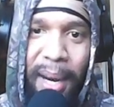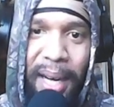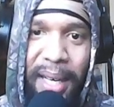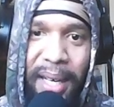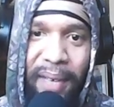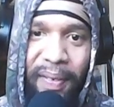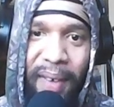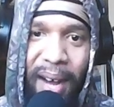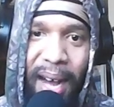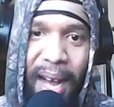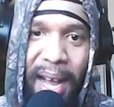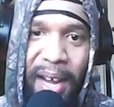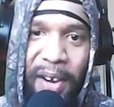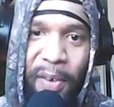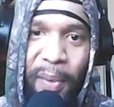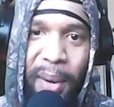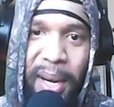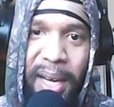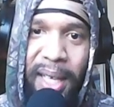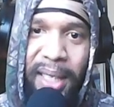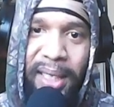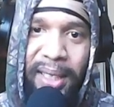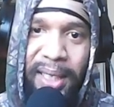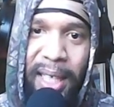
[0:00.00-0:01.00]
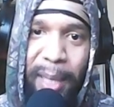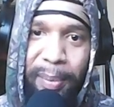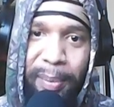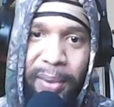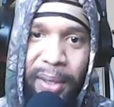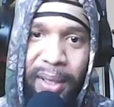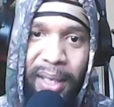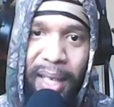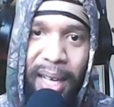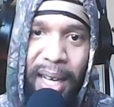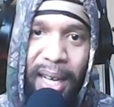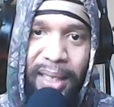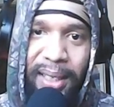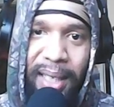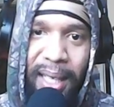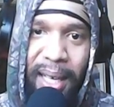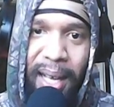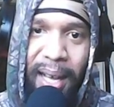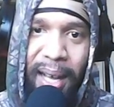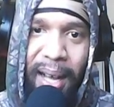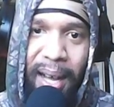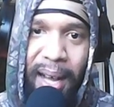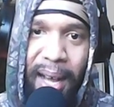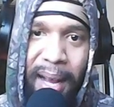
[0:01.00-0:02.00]
But if I win, accept your loss
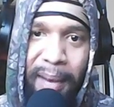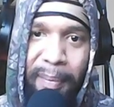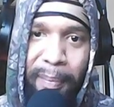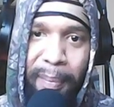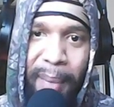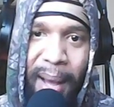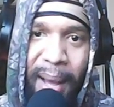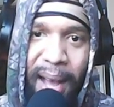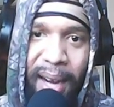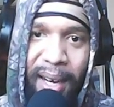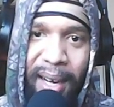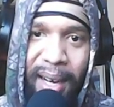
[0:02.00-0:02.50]
and